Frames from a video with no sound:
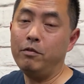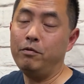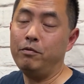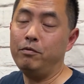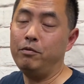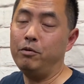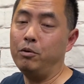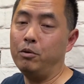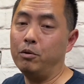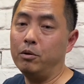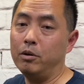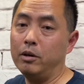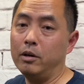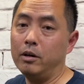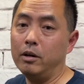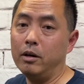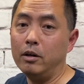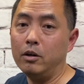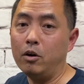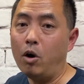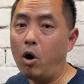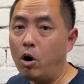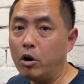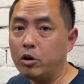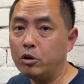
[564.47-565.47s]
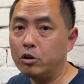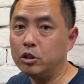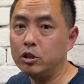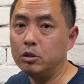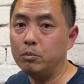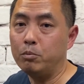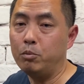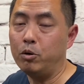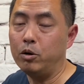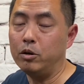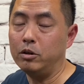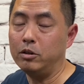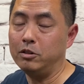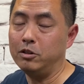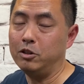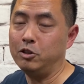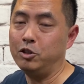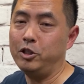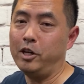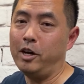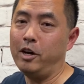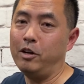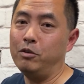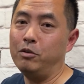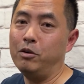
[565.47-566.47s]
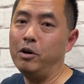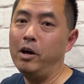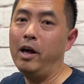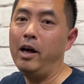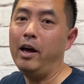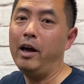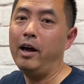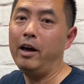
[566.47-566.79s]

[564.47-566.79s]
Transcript: for all your support in the channel.